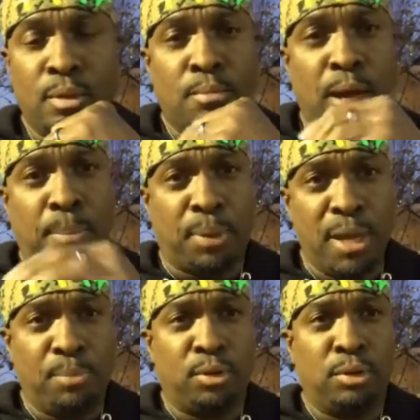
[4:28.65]
by
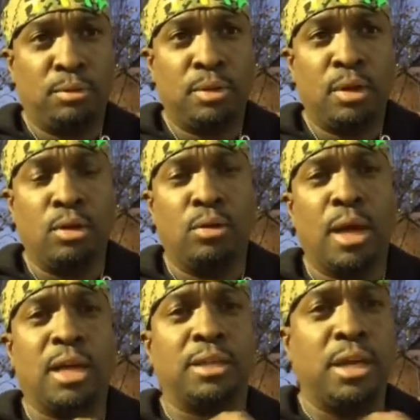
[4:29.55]
people who
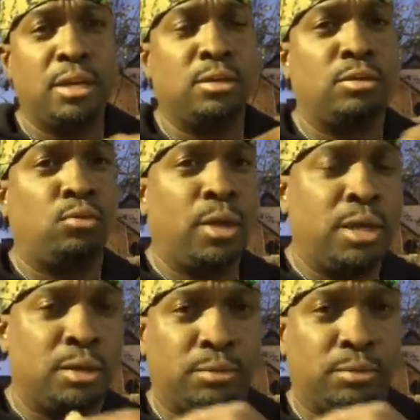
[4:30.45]
has ill will.